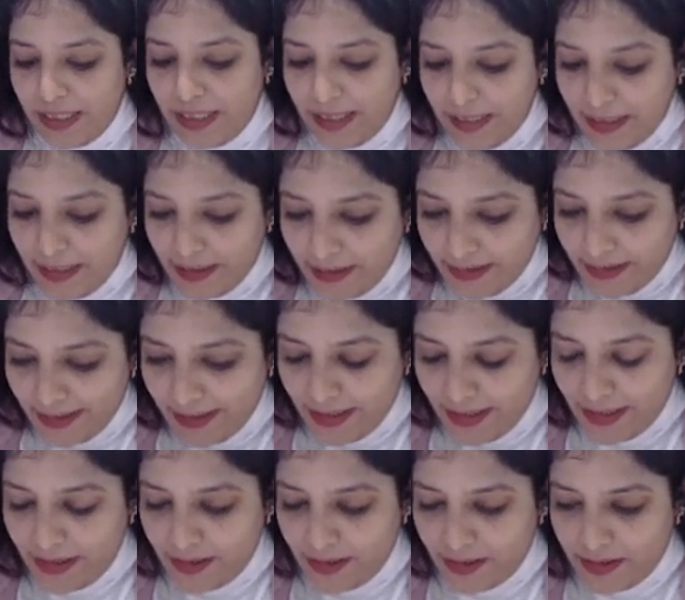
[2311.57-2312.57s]
in 3
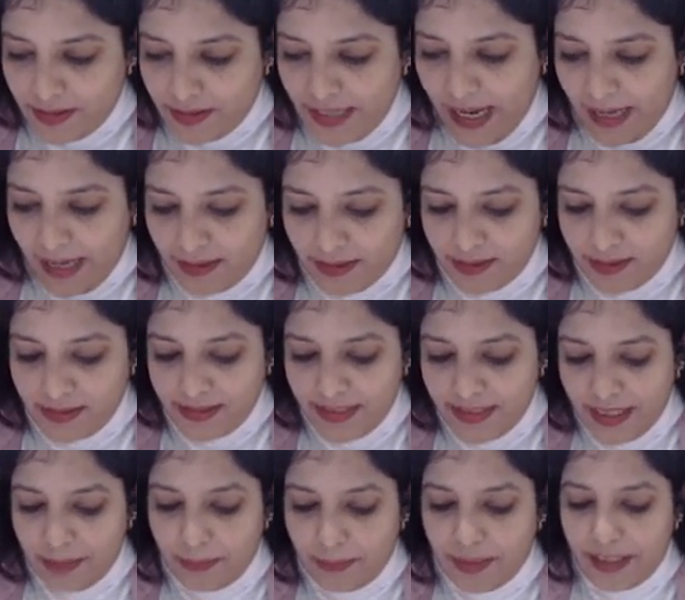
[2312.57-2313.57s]
years at the
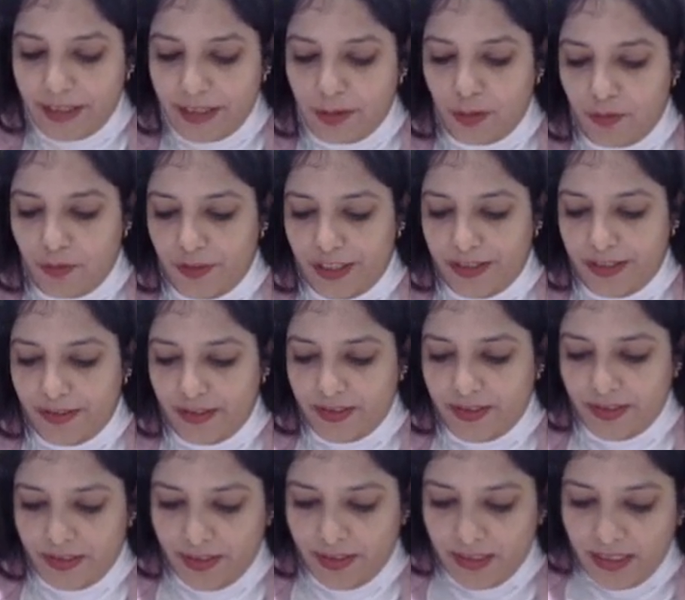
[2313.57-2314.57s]
same rate of interest
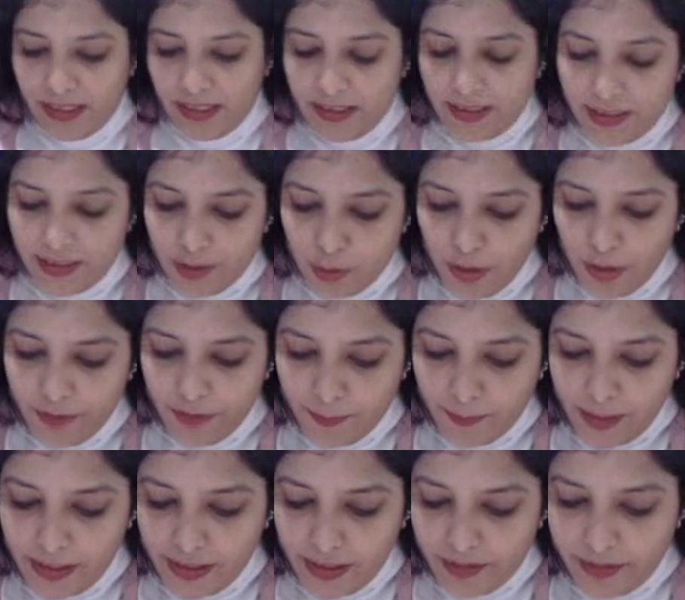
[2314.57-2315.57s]
is. See, you have
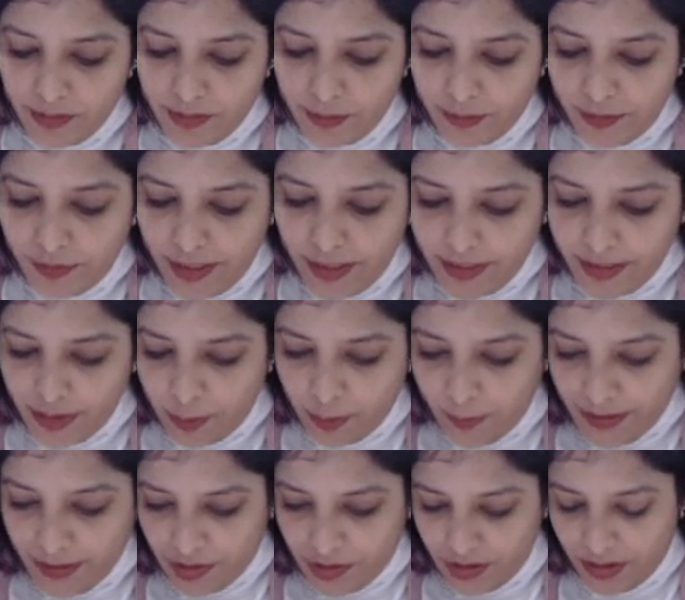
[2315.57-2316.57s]
been given one
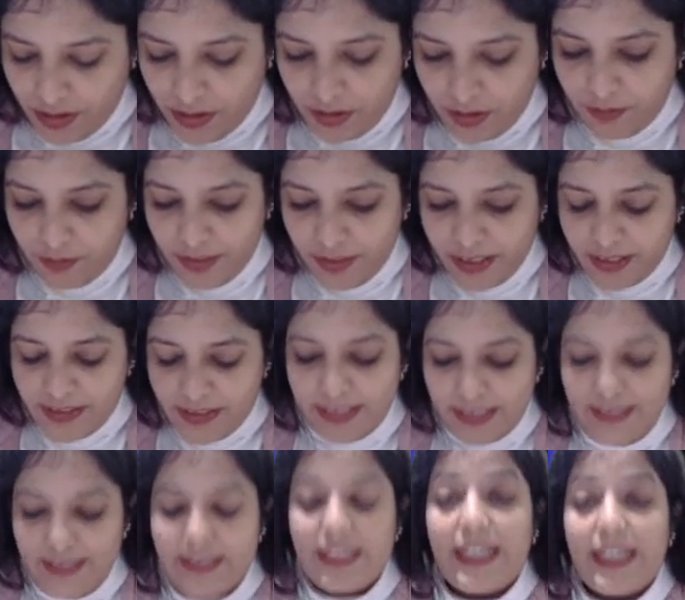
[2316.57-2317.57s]
equation where it
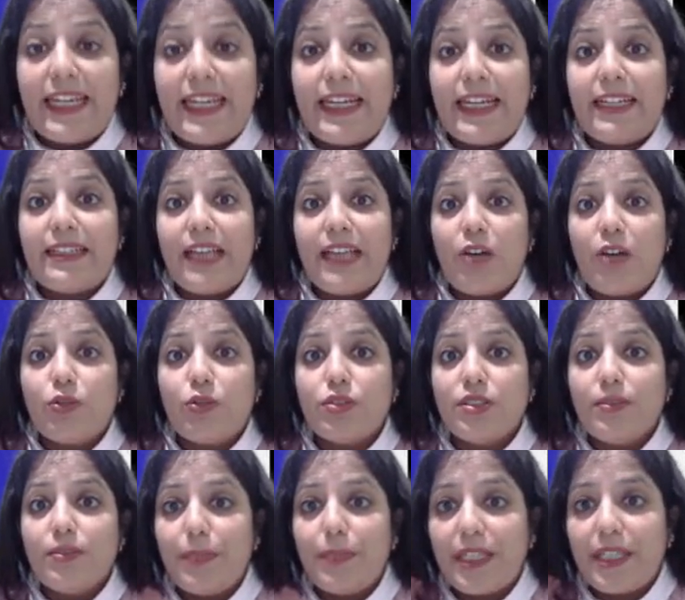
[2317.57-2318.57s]
says
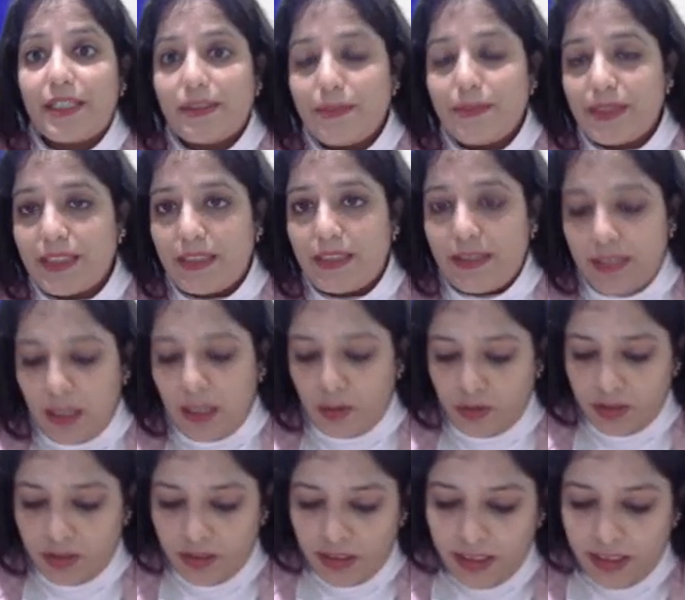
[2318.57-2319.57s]
8,000 becomes
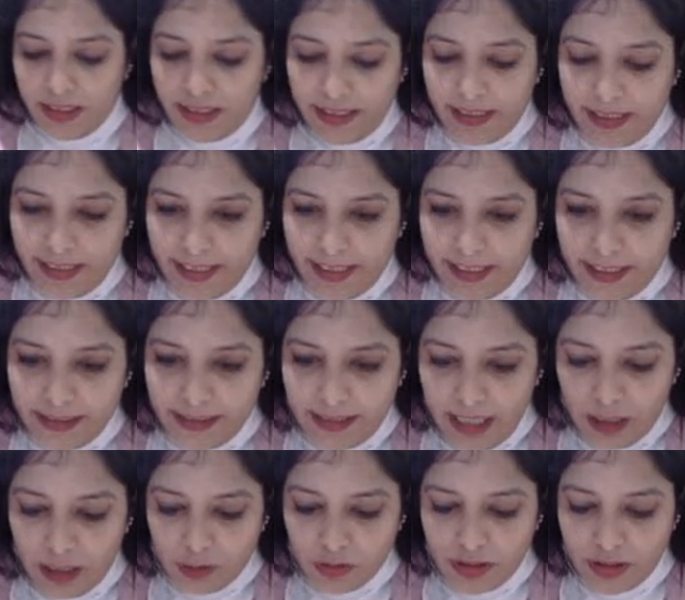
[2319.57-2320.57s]
10,000.
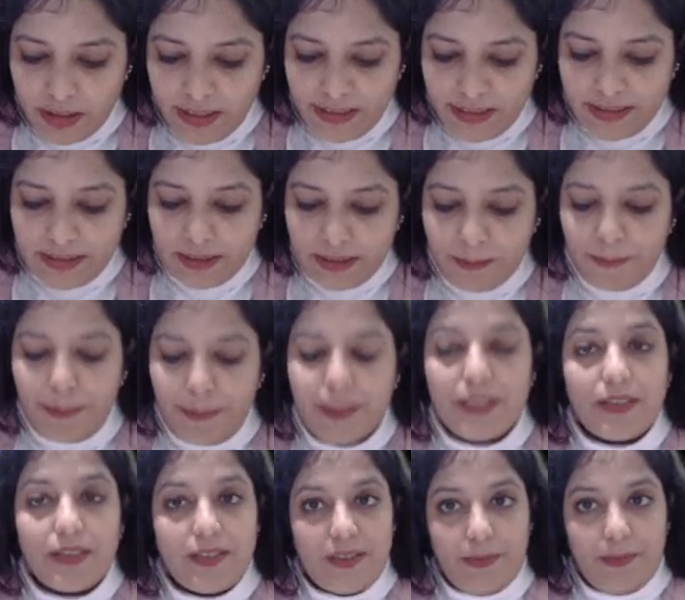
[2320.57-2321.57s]
8,000 is the
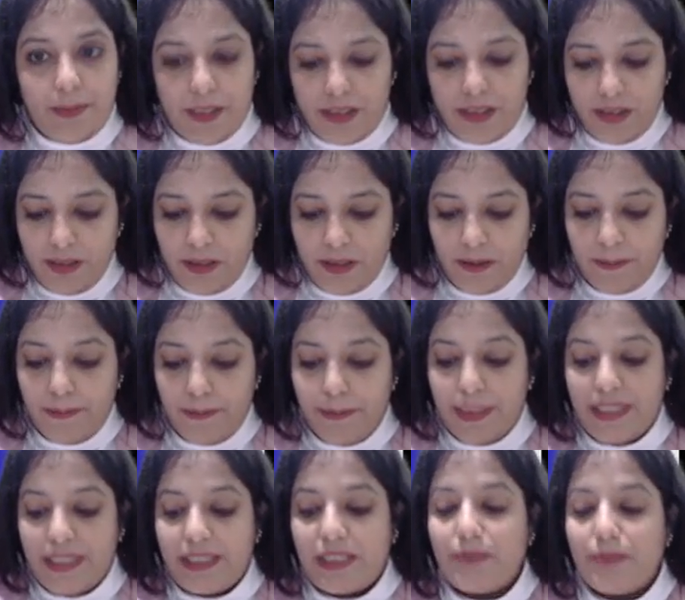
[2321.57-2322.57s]
principal,
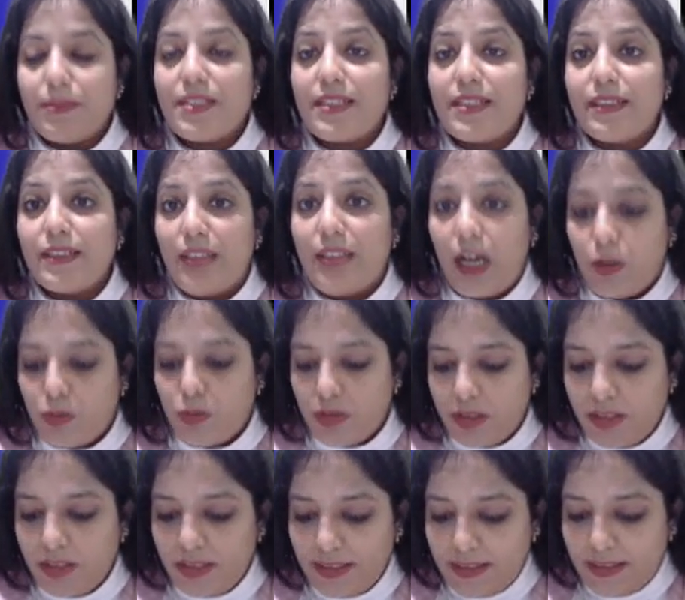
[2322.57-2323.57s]
becomes
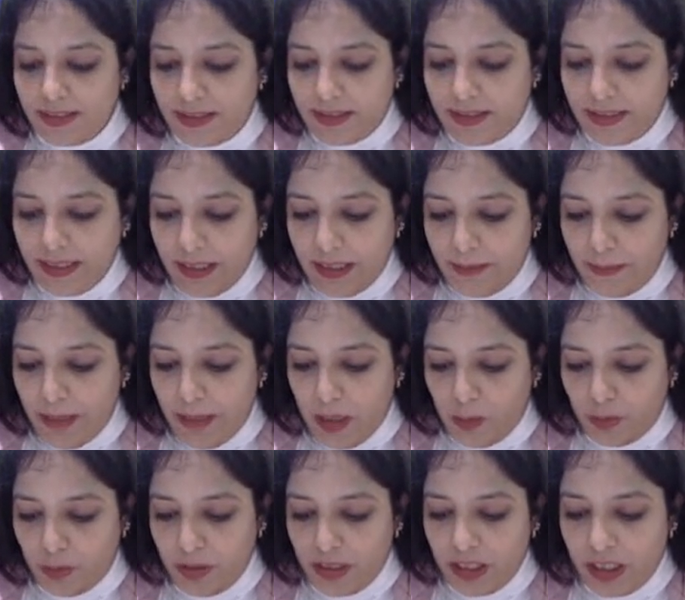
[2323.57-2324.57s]
10,000, this is the
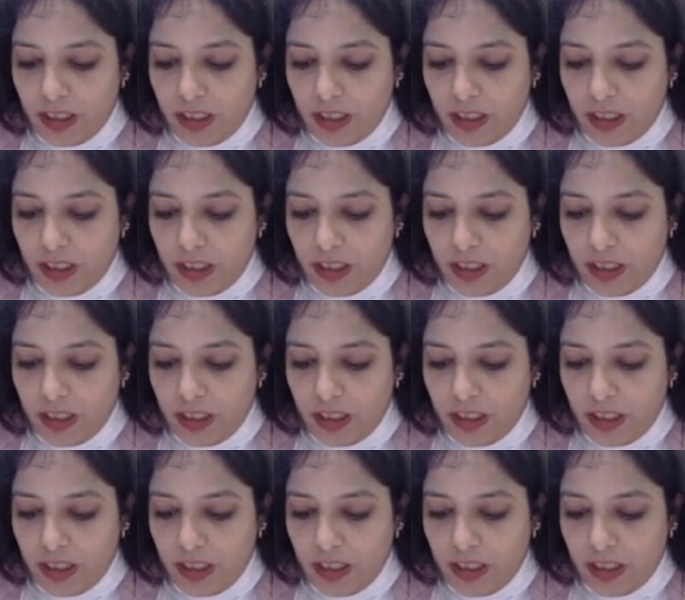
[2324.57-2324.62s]
amount.